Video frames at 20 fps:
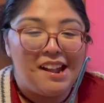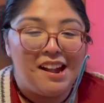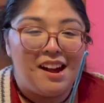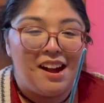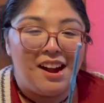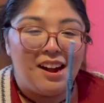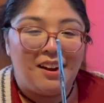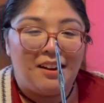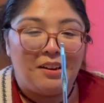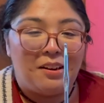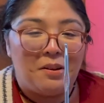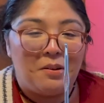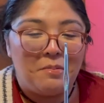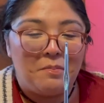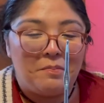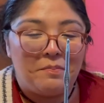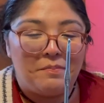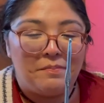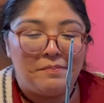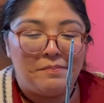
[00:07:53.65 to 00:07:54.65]

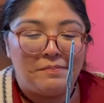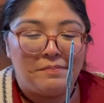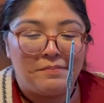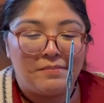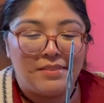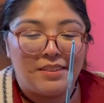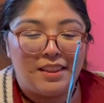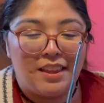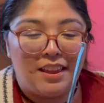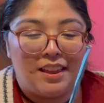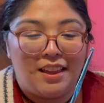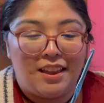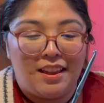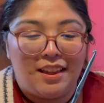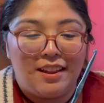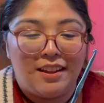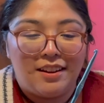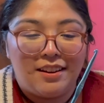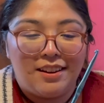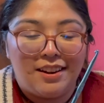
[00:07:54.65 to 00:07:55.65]
And
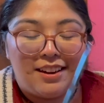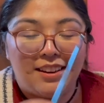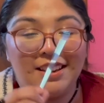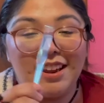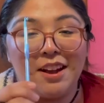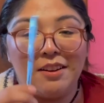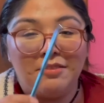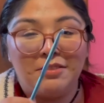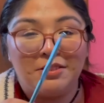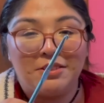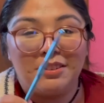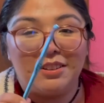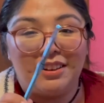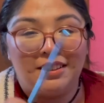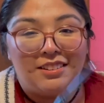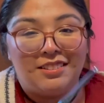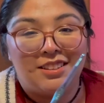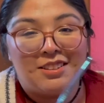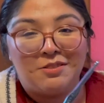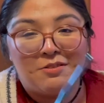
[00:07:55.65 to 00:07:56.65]
yeah,
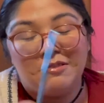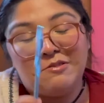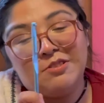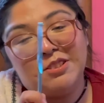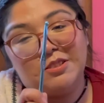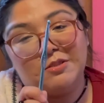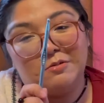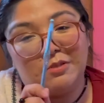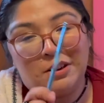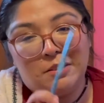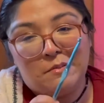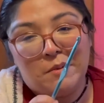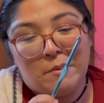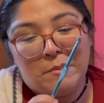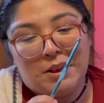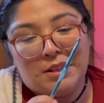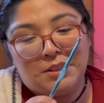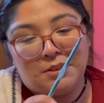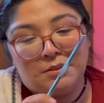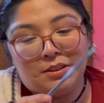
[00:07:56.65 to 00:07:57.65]
this one was one of my
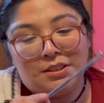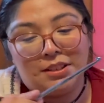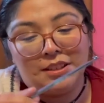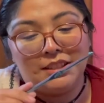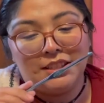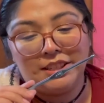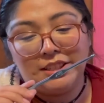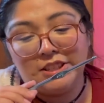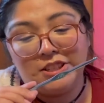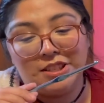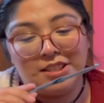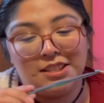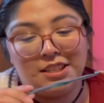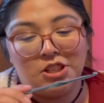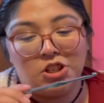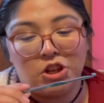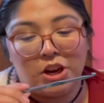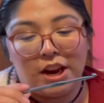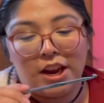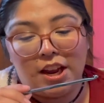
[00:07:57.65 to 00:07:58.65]
main squeezes. This is just a
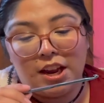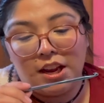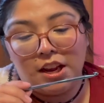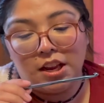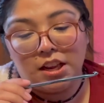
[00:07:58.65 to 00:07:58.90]
J6